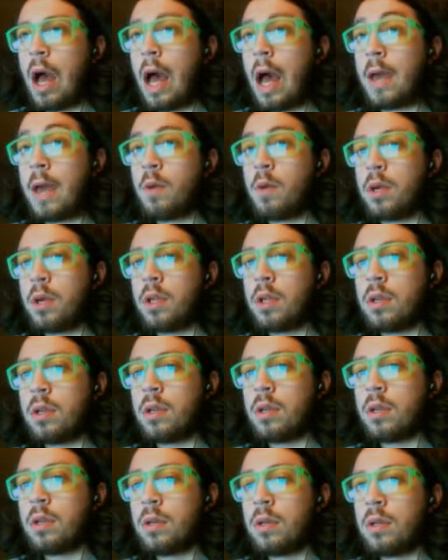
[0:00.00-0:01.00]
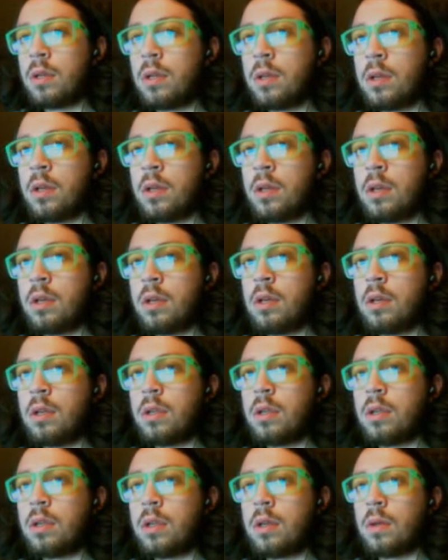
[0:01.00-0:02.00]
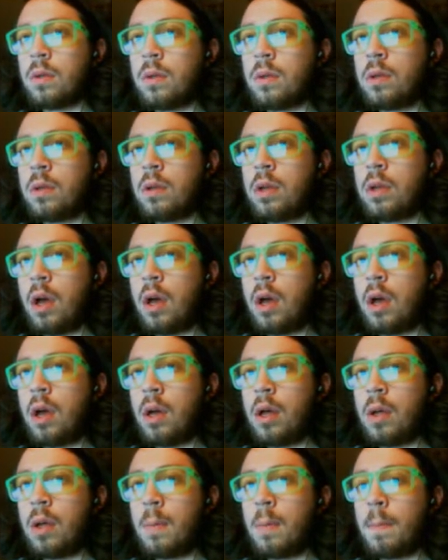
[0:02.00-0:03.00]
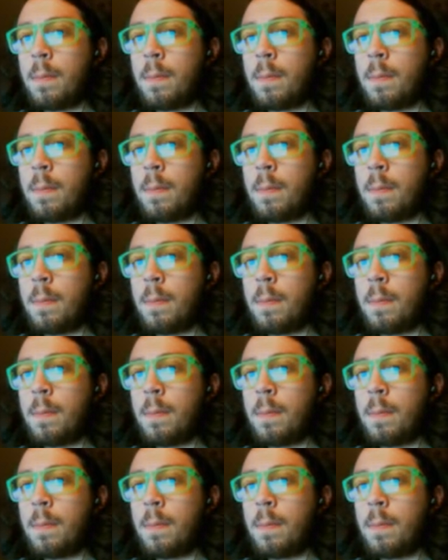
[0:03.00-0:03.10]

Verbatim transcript: Hiwin deal, um,